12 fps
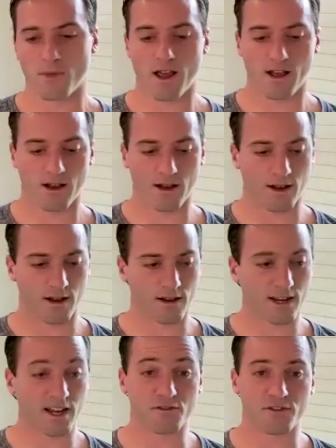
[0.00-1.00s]

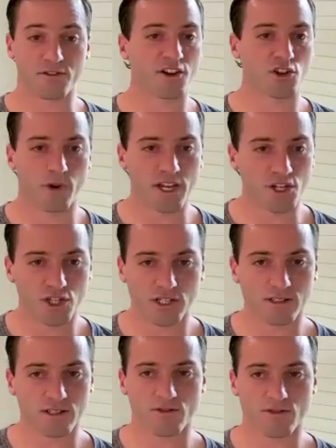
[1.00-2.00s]
kind of
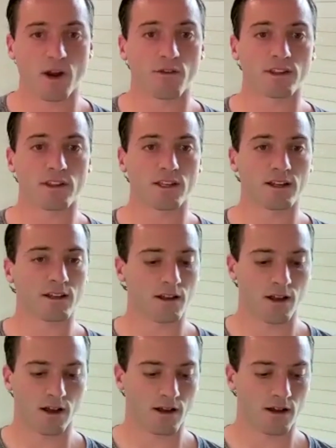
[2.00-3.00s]
valuations, from everything,
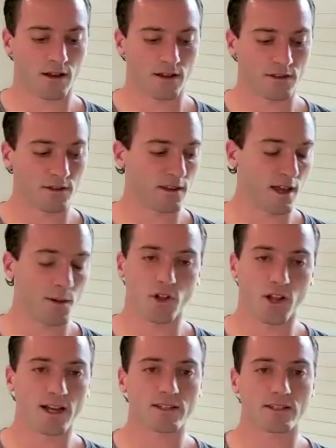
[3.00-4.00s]
the
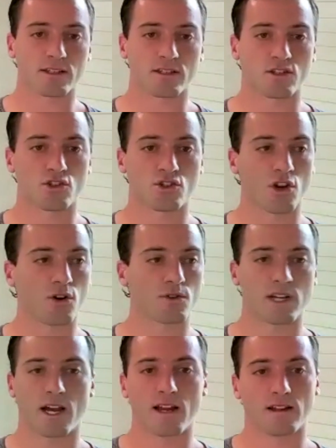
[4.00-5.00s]
MLS is so
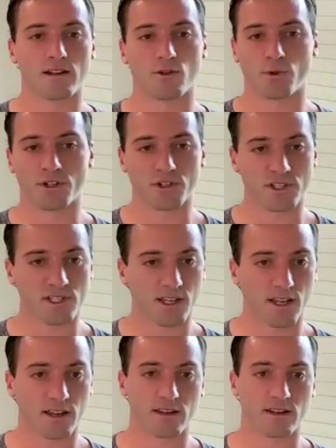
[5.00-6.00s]
tied into real
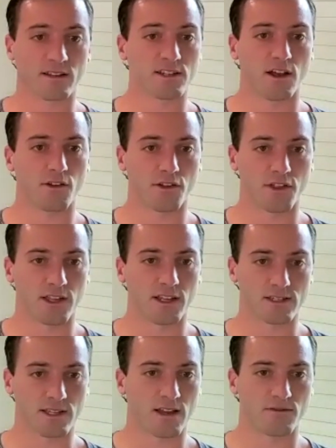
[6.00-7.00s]
estate and into other
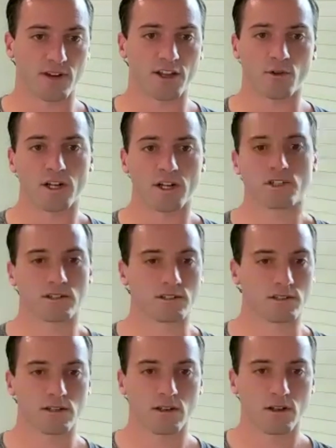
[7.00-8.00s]
things that
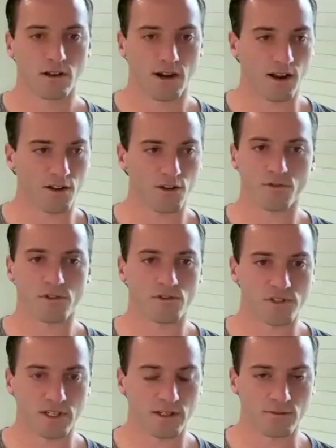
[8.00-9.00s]
valuations, I don't know if you've
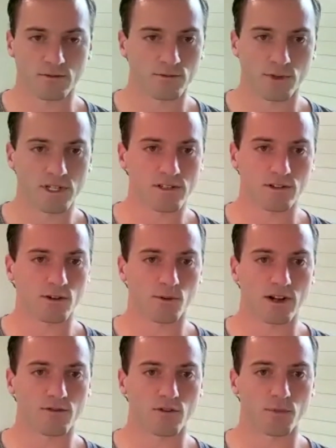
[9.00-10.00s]
seen recently or
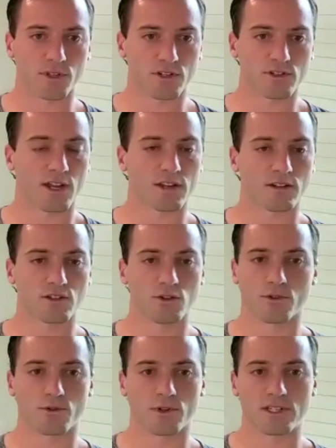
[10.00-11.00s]
whatever, but there's like
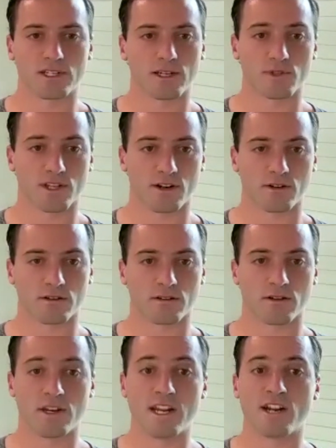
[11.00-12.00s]
2 or 3 teams that are
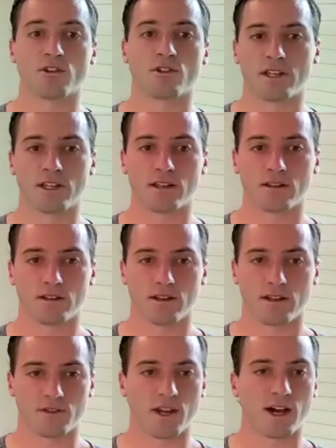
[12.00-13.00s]
nearly,
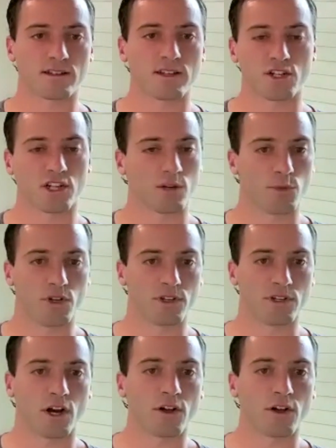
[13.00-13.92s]
if not touching $1 billion.